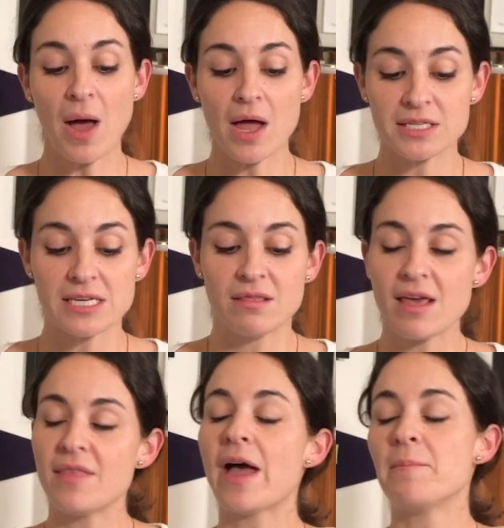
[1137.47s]
But
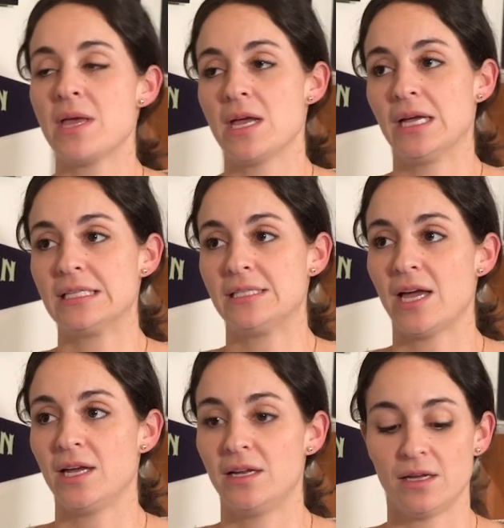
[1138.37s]
then that being
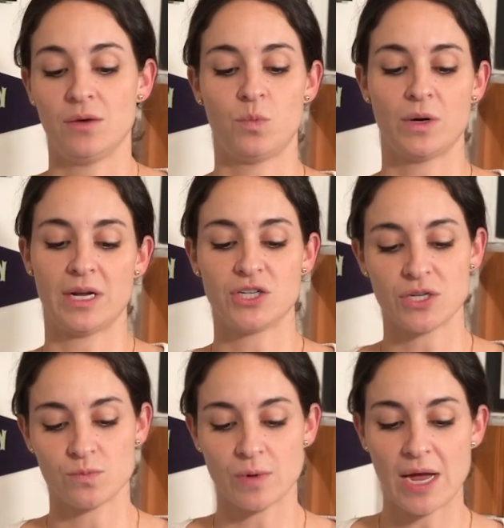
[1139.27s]
said, what I
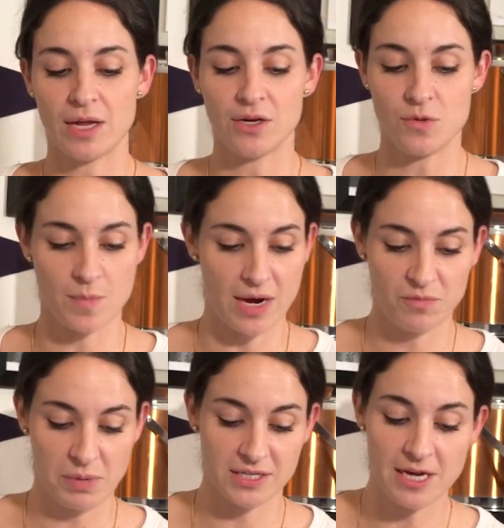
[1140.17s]
just read, you might
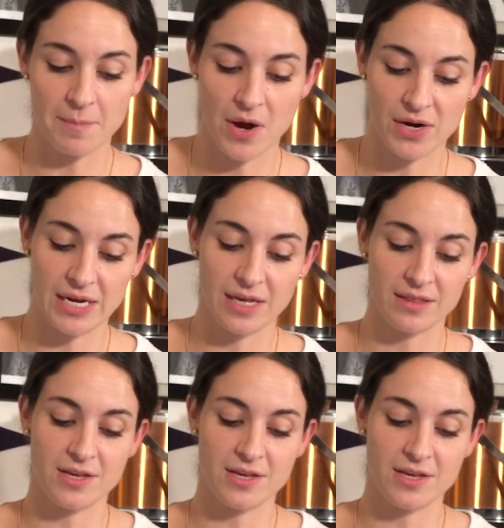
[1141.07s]
have picked up on it.